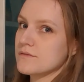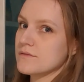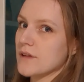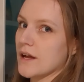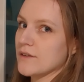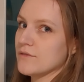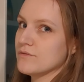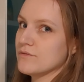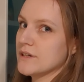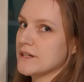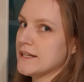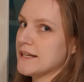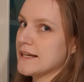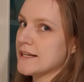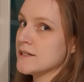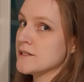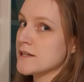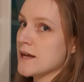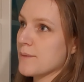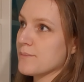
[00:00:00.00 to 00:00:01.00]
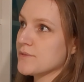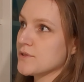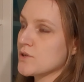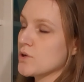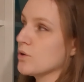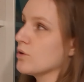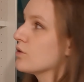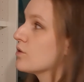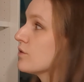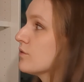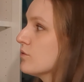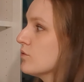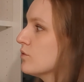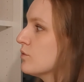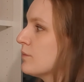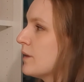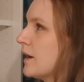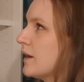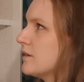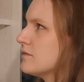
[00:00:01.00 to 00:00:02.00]
like really in-depth tour of all
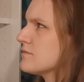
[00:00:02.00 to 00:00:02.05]
my